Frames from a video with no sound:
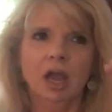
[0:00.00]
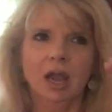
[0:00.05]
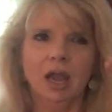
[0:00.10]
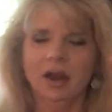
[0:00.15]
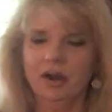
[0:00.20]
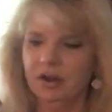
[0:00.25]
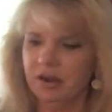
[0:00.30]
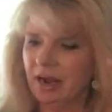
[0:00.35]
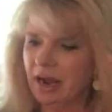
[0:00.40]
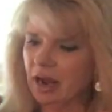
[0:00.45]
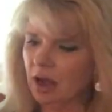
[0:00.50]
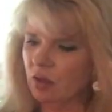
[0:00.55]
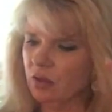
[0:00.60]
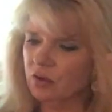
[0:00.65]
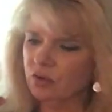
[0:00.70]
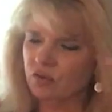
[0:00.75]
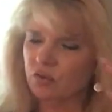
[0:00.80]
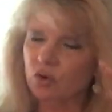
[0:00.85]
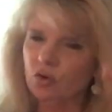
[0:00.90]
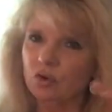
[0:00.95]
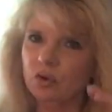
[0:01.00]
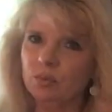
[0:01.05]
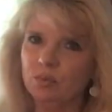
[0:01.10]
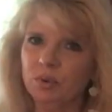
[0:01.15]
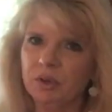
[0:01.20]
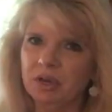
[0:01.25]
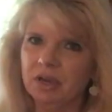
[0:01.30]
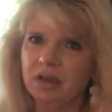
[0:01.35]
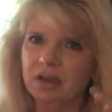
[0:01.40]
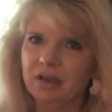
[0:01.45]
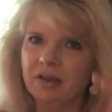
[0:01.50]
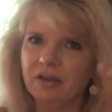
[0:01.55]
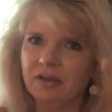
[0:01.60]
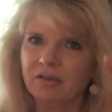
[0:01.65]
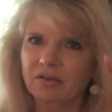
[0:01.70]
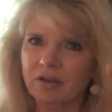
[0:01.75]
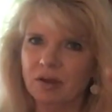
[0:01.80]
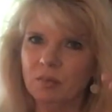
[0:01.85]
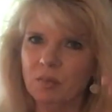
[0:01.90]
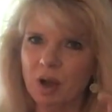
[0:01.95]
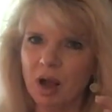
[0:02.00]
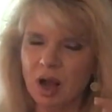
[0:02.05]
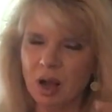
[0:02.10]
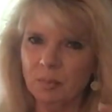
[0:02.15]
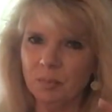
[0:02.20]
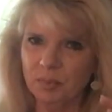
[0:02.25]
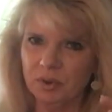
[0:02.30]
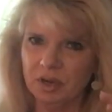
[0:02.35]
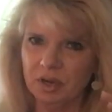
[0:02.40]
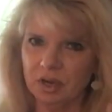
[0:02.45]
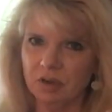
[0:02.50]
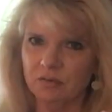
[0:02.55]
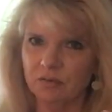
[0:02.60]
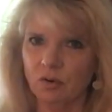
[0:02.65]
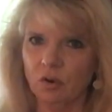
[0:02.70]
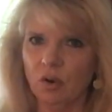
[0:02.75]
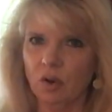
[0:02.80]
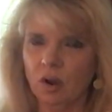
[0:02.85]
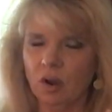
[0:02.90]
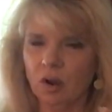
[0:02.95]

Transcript: and now there's going to be some upheaval.